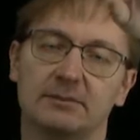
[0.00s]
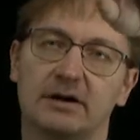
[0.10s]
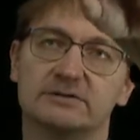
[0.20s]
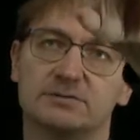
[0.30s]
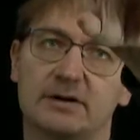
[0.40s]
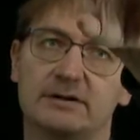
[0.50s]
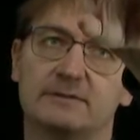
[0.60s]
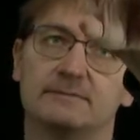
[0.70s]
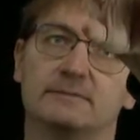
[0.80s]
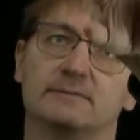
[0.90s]
minus 1.
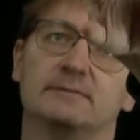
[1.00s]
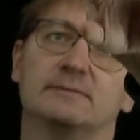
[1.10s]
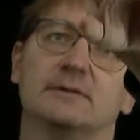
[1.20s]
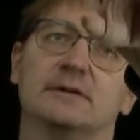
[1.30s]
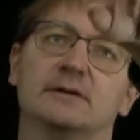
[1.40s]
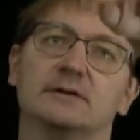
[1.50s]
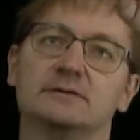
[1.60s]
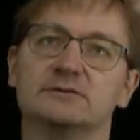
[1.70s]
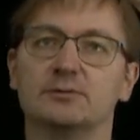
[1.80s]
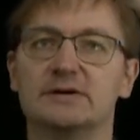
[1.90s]

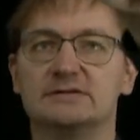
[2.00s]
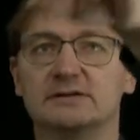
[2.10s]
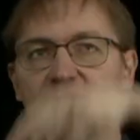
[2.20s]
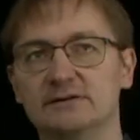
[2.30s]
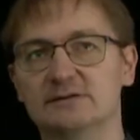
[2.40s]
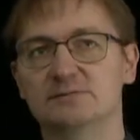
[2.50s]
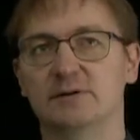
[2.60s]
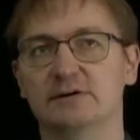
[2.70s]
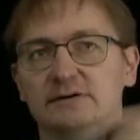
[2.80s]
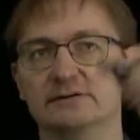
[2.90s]
So basically this
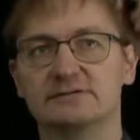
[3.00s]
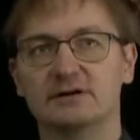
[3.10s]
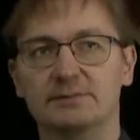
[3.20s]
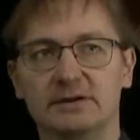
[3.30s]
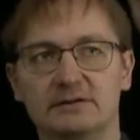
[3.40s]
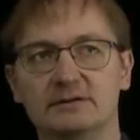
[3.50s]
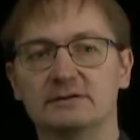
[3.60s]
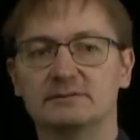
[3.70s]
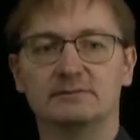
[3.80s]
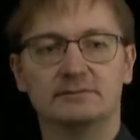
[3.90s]
one is a bit
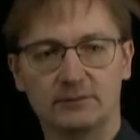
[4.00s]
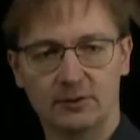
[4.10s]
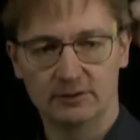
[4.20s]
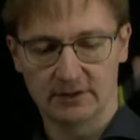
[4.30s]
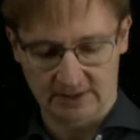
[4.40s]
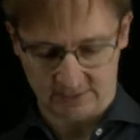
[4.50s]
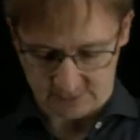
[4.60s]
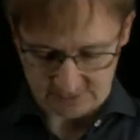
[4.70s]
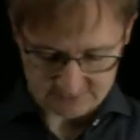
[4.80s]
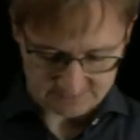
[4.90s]
more
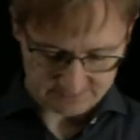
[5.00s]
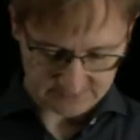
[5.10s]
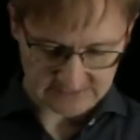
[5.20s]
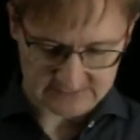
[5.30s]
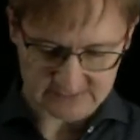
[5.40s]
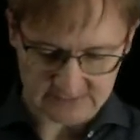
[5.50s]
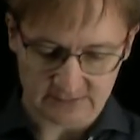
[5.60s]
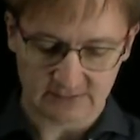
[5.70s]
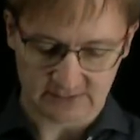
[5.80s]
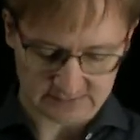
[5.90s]
accurate. But let's see
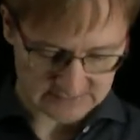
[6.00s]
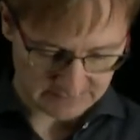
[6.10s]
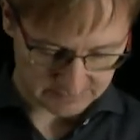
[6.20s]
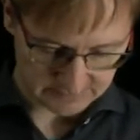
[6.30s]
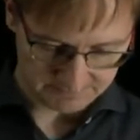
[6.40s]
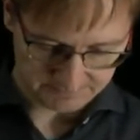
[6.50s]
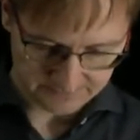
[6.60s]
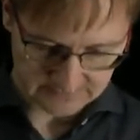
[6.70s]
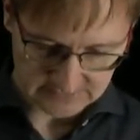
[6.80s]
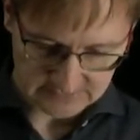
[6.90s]
an example.
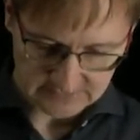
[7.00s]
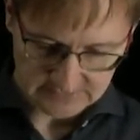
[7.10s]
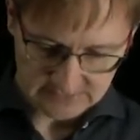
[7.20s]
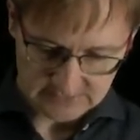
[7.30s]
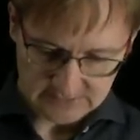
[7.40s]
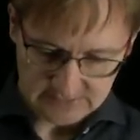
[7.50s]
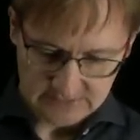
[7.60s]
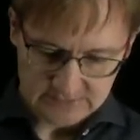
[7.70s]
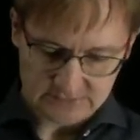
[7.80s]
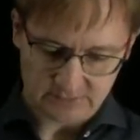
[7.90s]

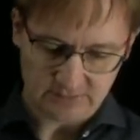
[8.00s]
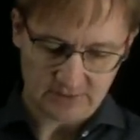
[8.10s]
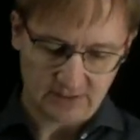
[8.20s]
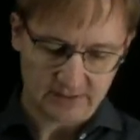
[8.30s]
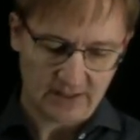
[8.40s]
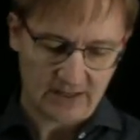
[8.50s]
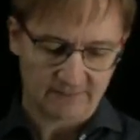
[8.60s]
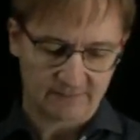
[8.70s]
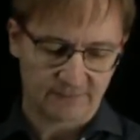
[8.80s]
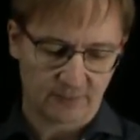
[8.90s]
So I
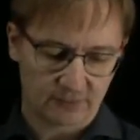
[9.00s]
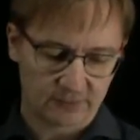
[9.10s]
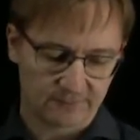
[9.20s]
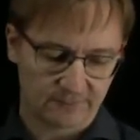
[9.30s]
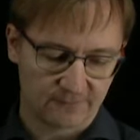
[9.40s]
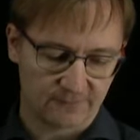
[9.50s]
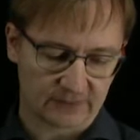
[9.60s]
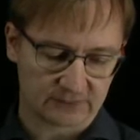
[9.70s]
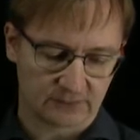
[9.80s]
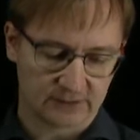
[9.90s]
have 4
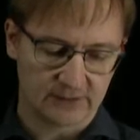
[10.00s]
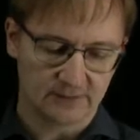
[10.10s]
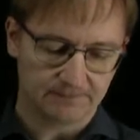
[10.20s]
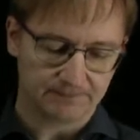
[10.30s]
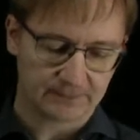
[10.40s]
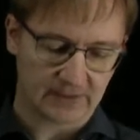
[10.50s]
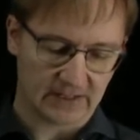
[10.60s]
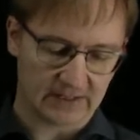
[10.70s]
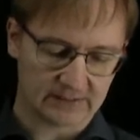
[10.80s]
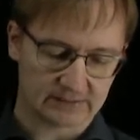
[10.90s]
factorial,
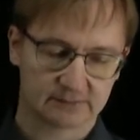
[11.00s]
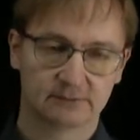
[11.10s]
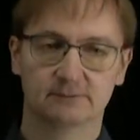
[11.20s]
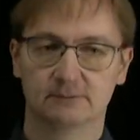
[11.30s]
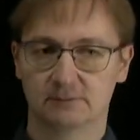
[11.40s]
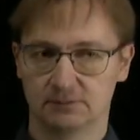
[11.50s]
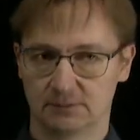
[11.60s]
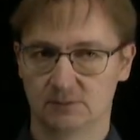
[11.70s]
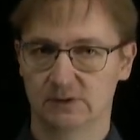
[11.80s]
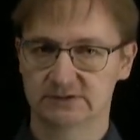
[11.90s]
and
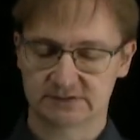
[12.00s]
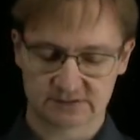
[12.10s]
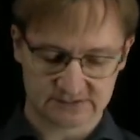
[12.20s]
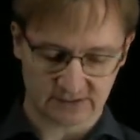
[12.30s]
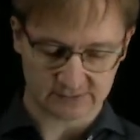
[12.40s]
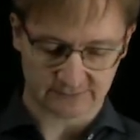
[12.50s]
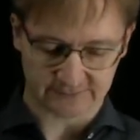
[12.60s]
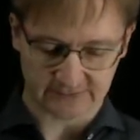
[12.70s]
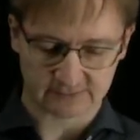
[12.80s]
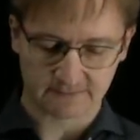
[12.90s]
what's the result of that?